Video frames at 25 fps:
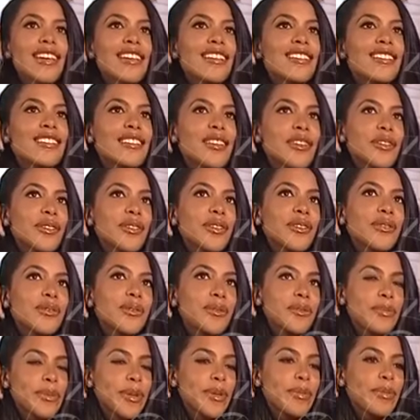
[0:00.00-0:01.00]
So those were
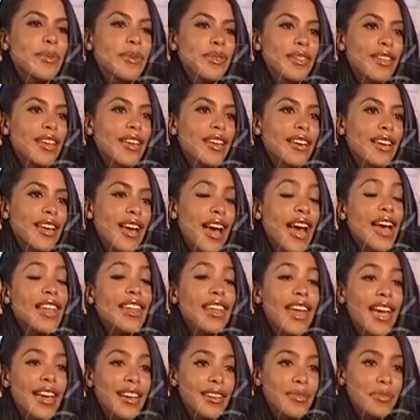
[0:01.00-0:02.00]
the people that I
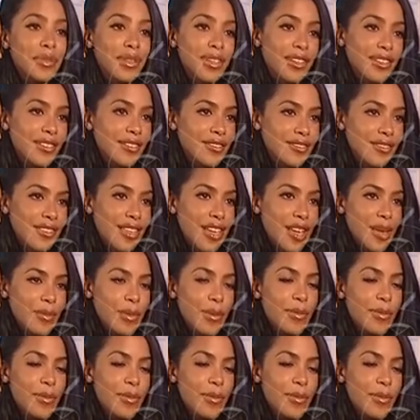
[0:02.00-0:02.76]
liked because of them.